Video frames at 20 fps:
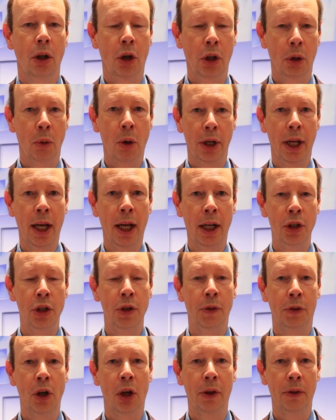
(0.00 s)
On the one
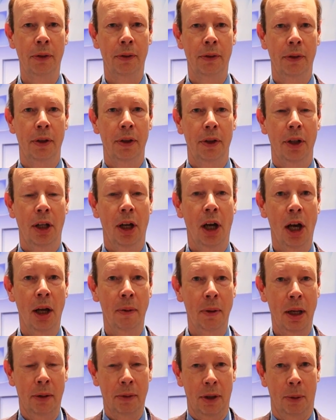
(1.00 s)
hand, you've got
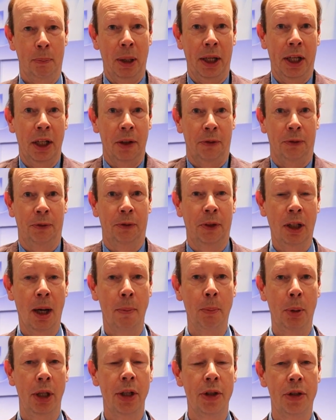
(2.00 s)
uh, a bucket of
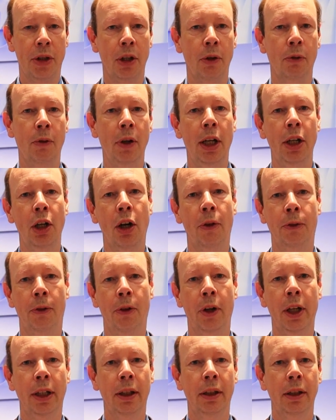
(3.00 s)
companies that are really
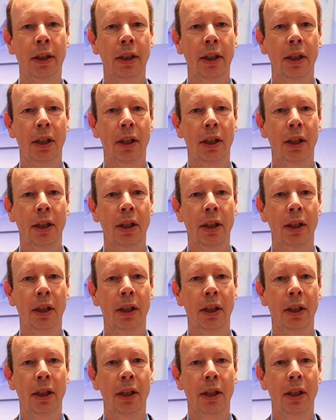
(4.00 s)
offering